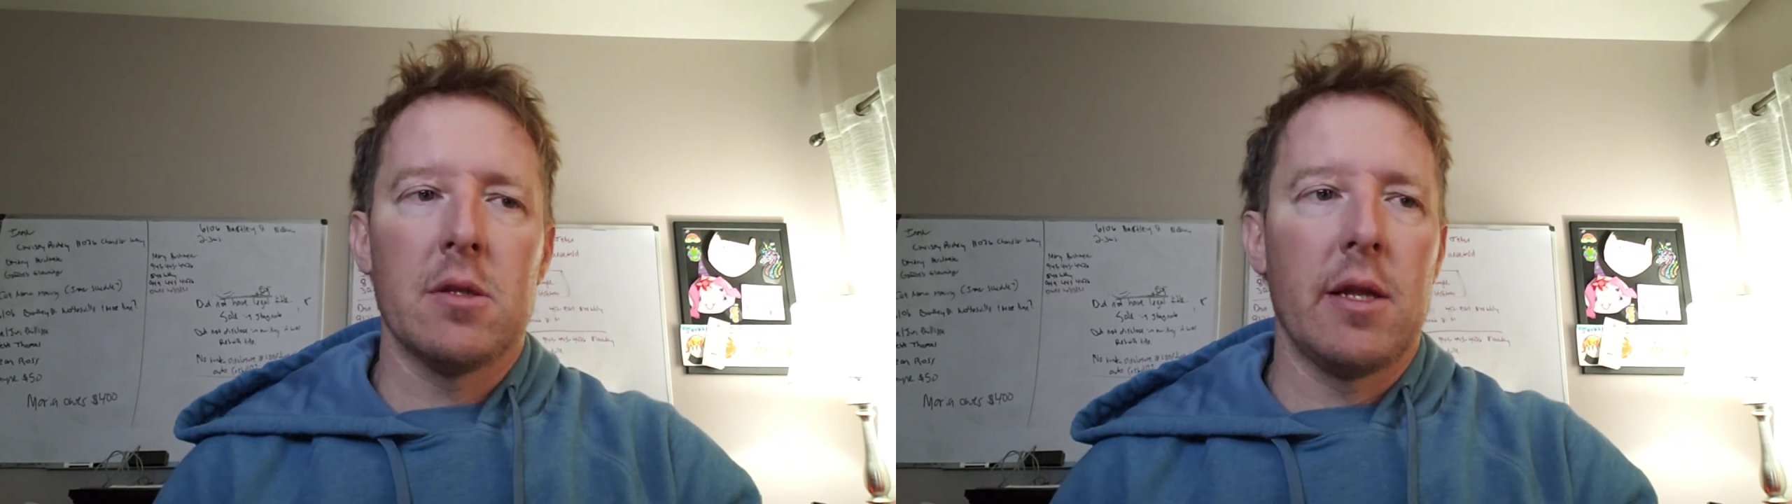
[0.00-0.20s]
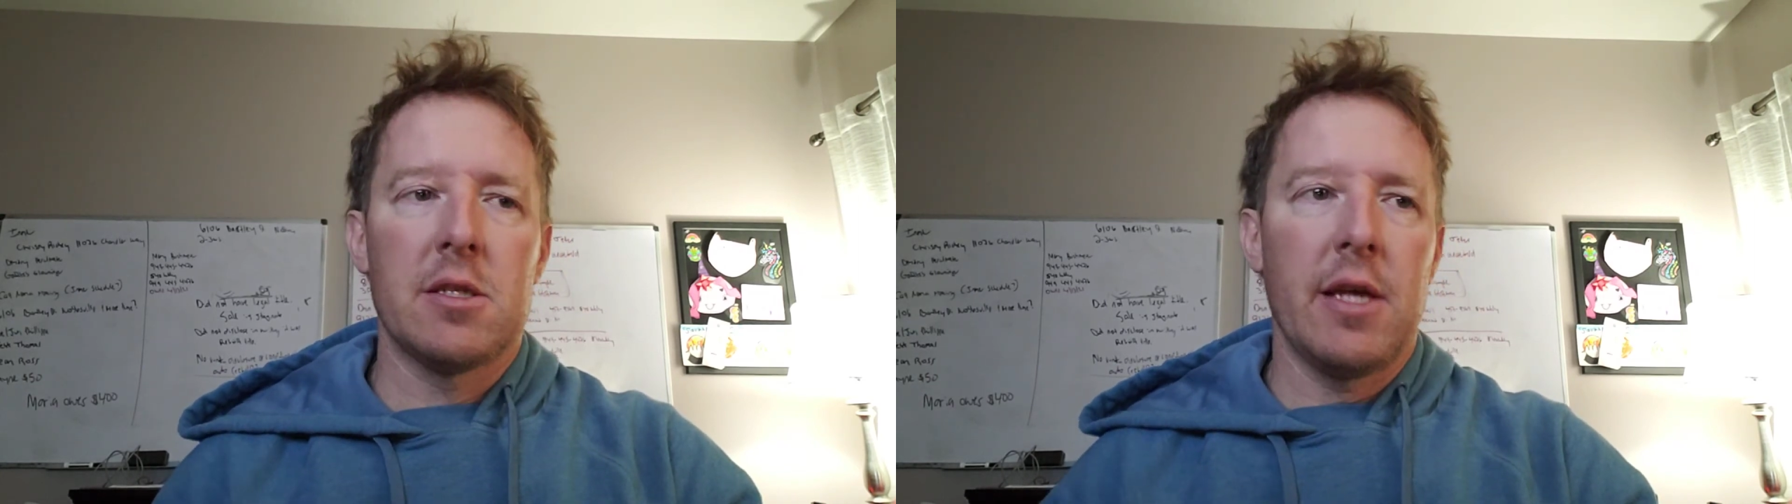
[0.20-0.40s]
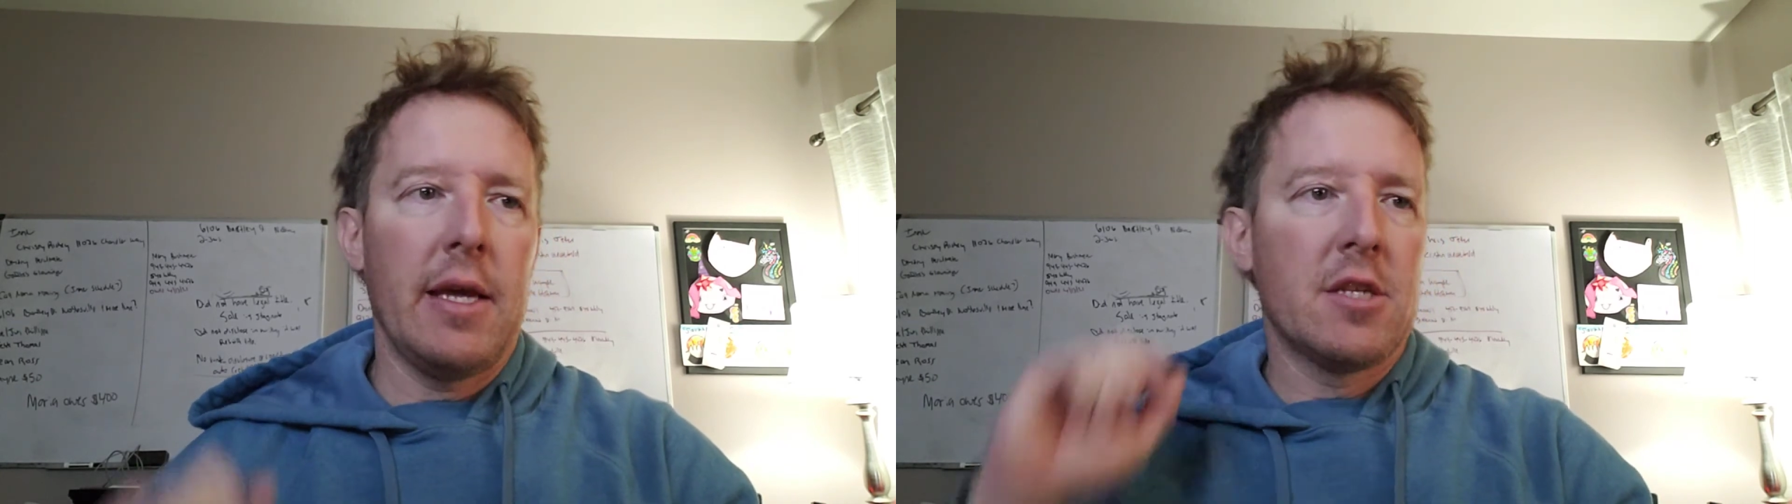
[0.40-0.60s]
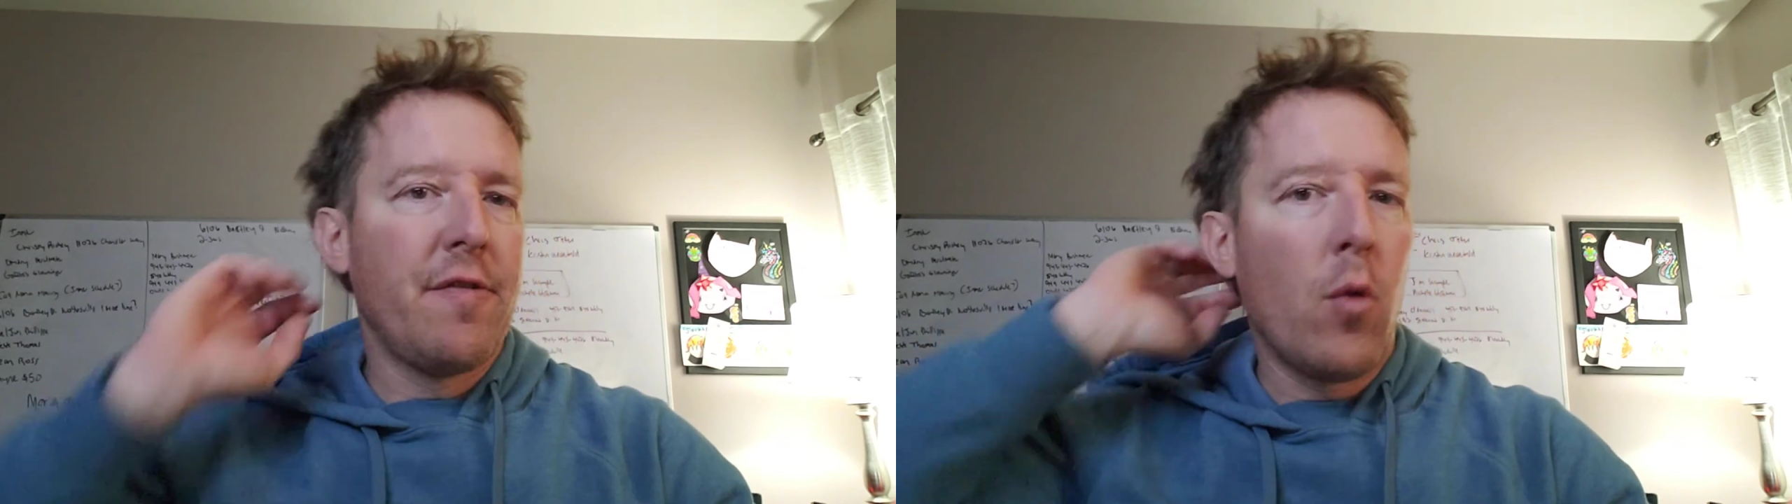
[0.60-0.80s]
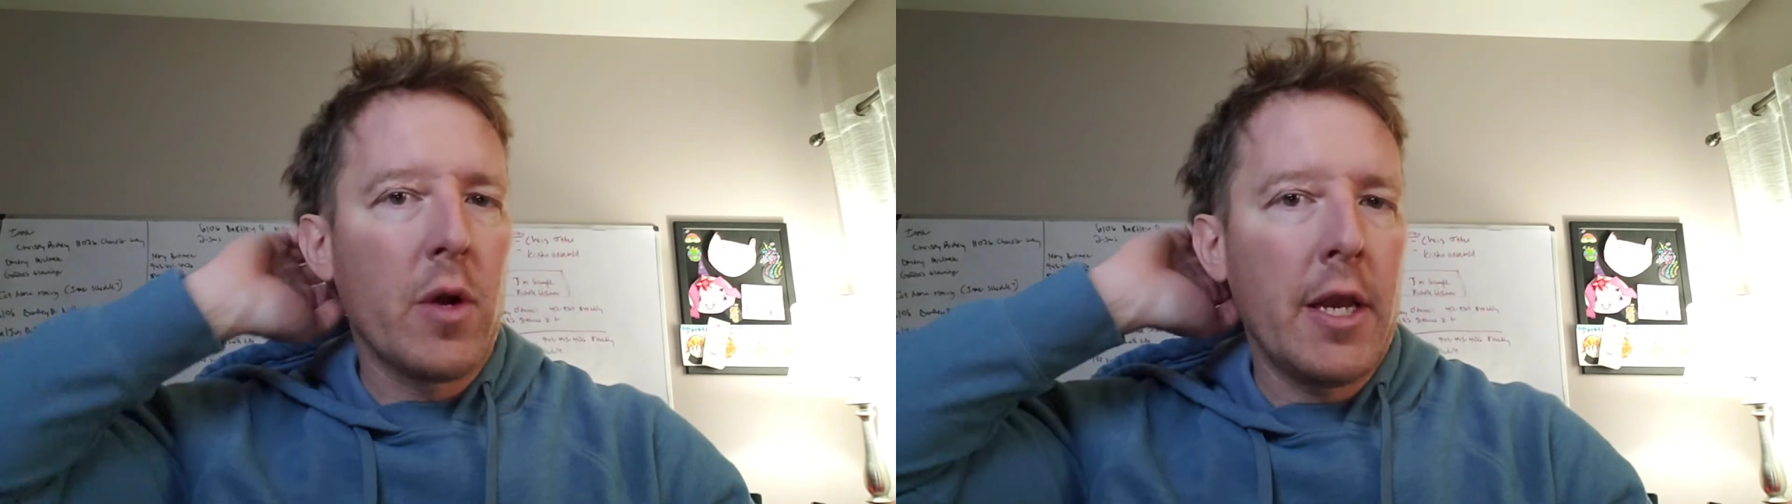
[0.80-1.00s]
and let's say it's
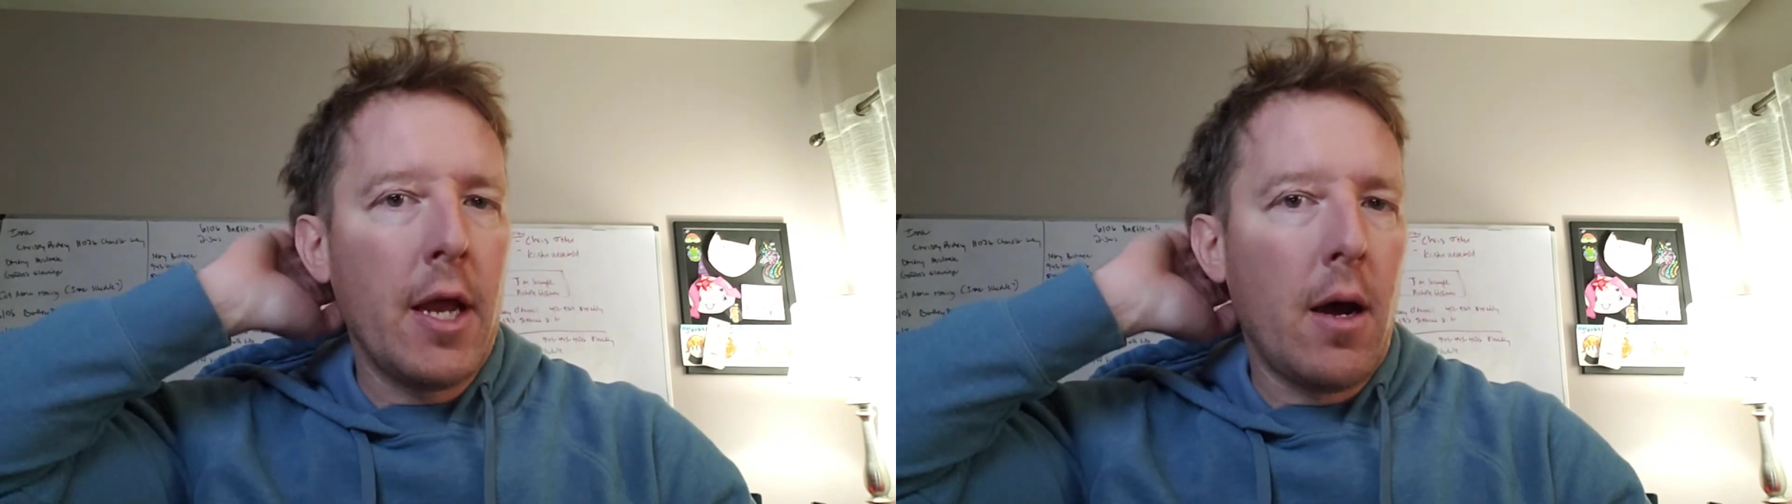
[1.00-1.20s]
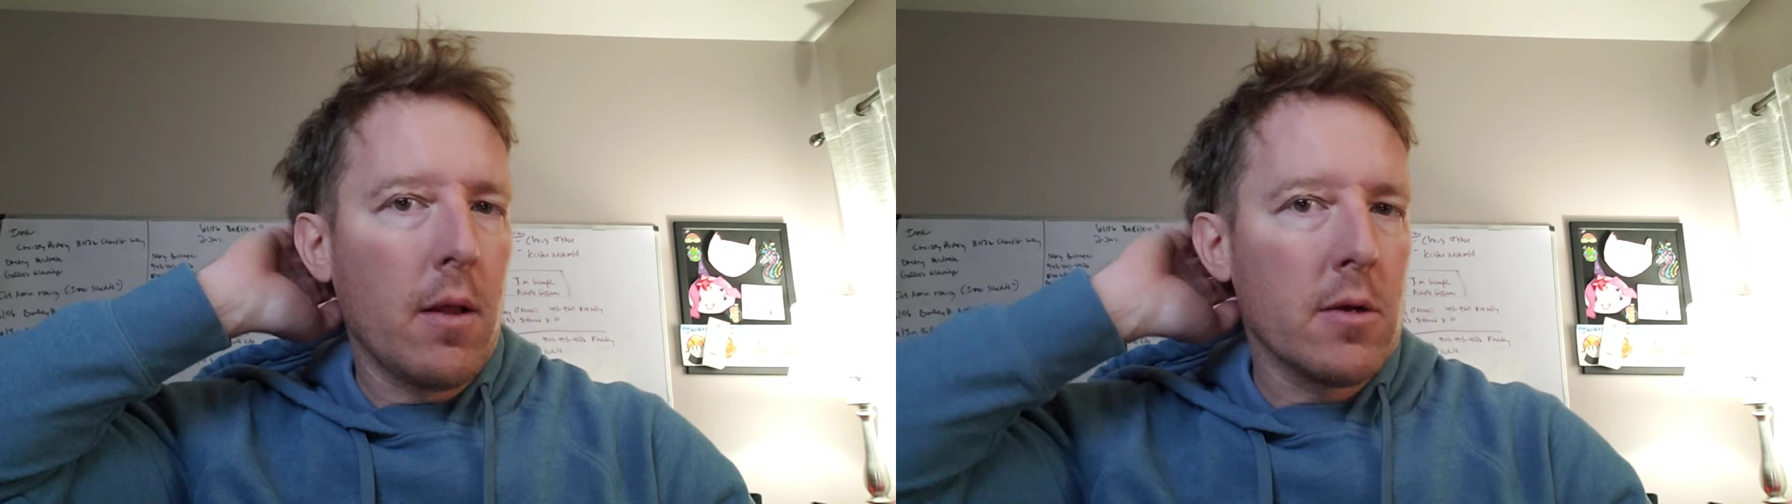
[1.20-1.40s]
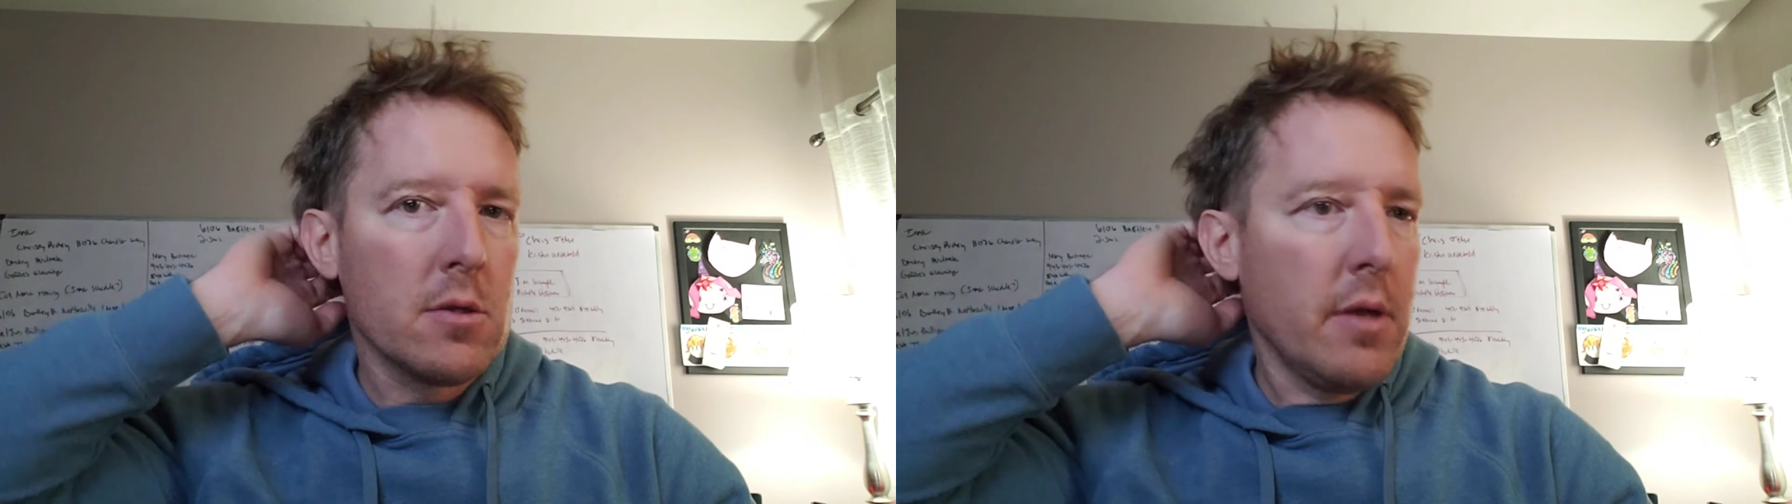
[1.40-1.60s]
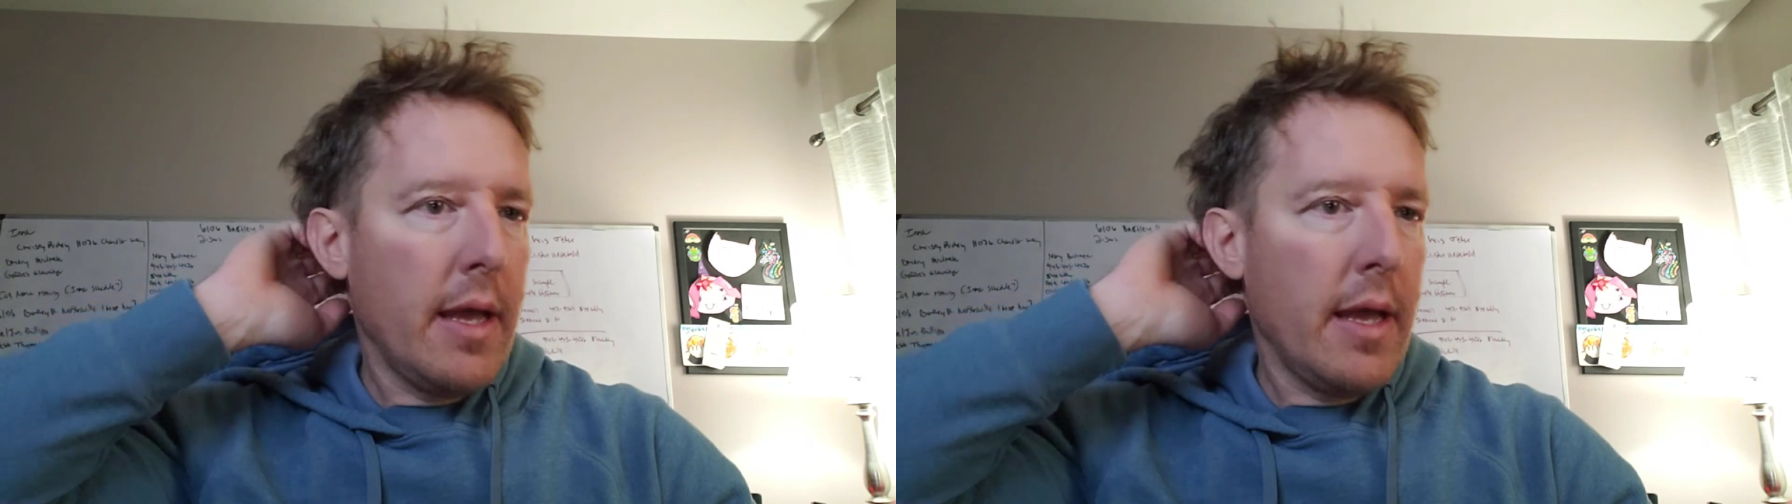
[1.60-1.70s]
$40,